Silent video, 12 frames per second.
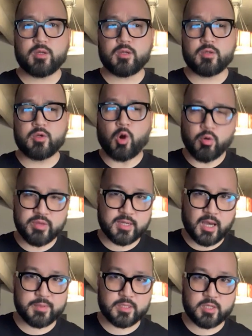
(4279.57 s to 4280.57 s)
Your only
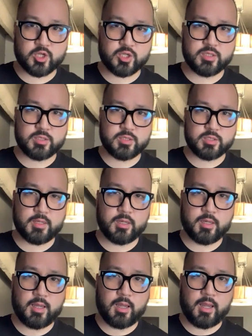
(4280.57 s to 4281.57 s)
competition
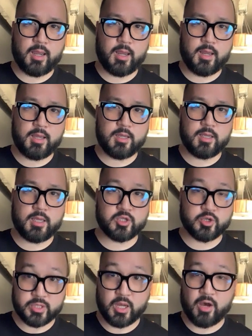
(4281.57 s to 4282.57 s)
is
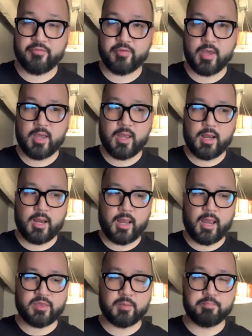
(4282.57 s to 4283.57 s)
yourself
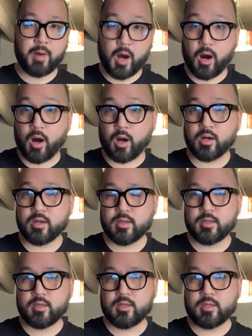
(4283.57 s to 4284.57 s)
and the bar
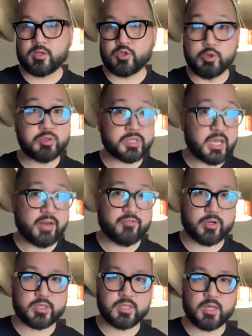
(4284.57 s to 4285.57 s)
you set for
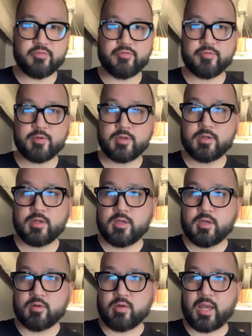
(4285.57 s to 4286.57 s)
yourself,
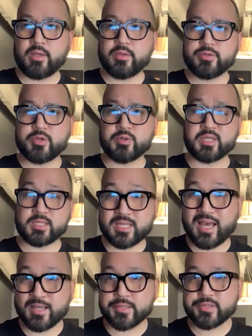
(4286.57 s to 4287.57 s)
right? So
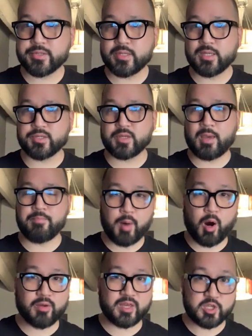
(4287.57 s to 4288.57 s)
success is a
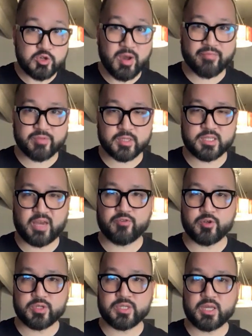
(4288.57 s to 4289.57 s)
bar that you have to set for
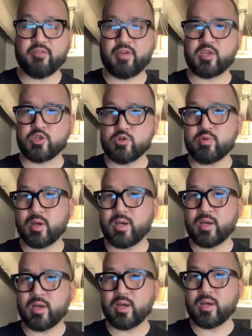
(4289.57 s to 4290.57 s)
yourself, and you
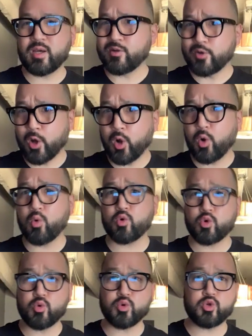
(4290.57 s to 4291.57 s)
can't know
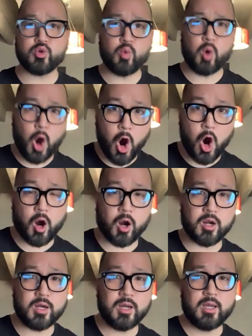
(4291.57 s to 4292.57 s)
who you
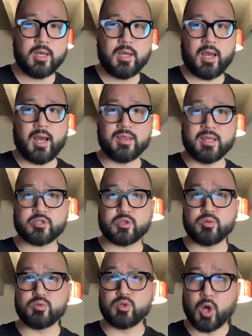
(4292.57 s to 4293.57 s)
are unless
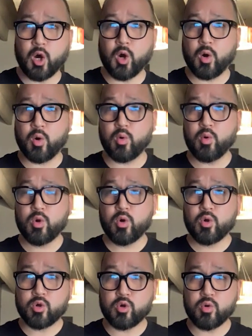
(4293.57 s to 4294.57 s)
you know
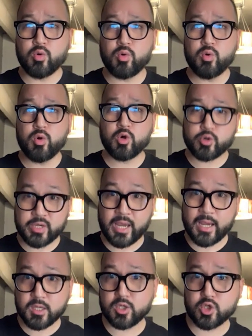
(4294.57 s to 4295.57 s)
who
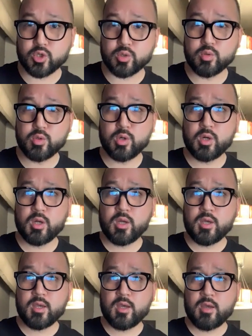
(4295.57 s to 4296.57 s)
created you
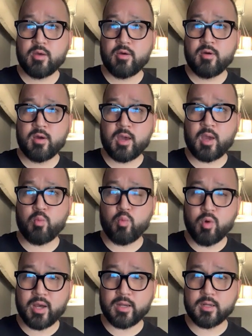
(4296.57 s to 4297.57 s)
and
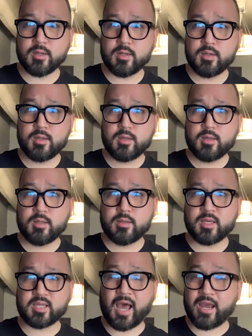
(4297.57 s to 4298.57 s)
what
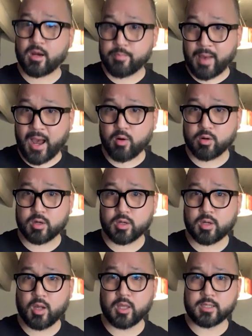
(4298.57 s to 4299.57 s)
this higher power,
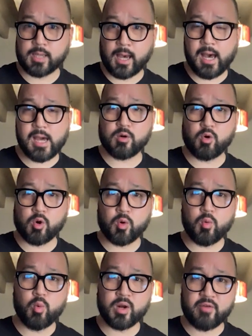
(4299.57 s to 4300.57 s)
call it God or
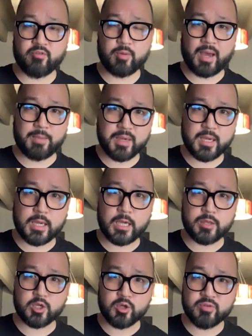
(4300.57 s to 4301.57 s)
whatever it might be,
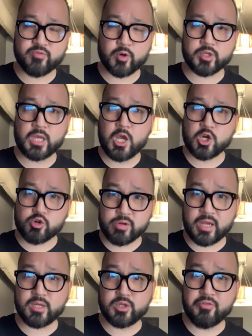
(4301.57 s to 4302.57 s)
the universe,
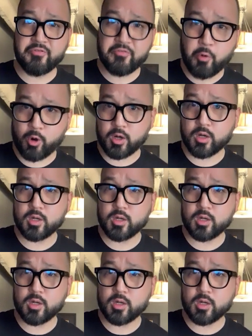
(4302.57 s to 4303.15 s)
created you for.